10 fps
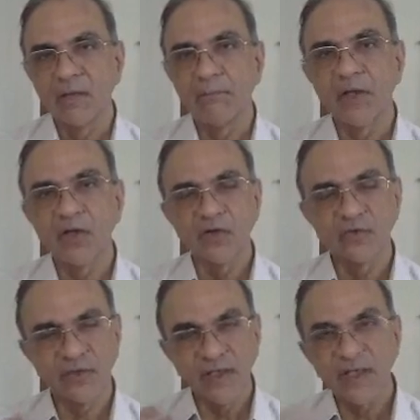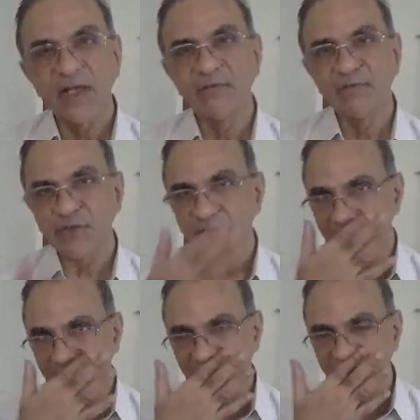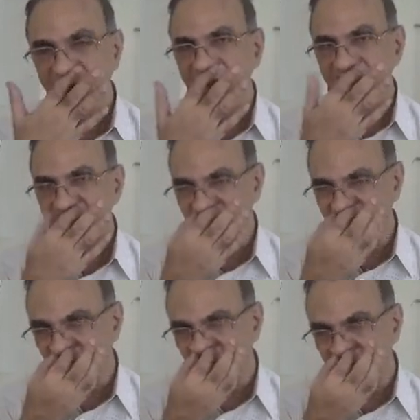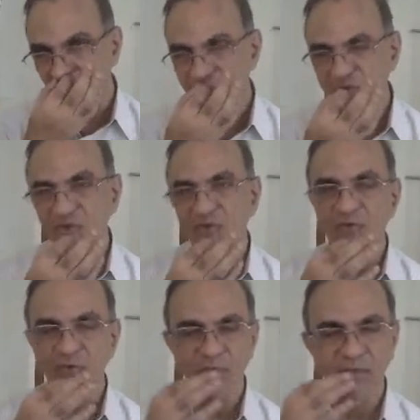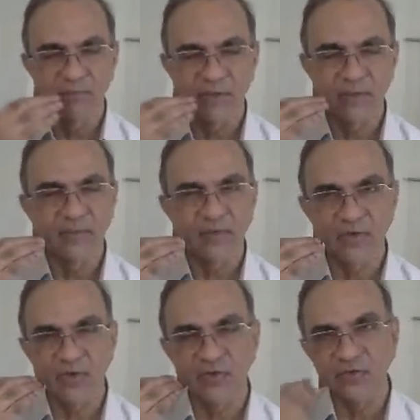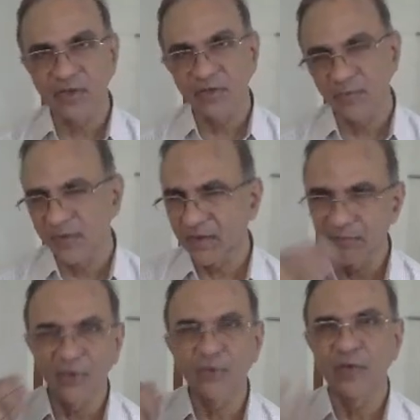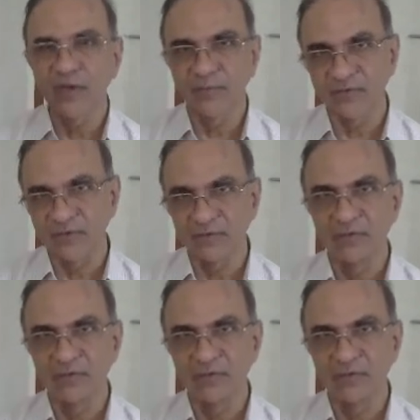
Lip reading: Because in diaphyseal eclasia, the chances of an osteochondroma becoming a chondrosarcoma are about 20%.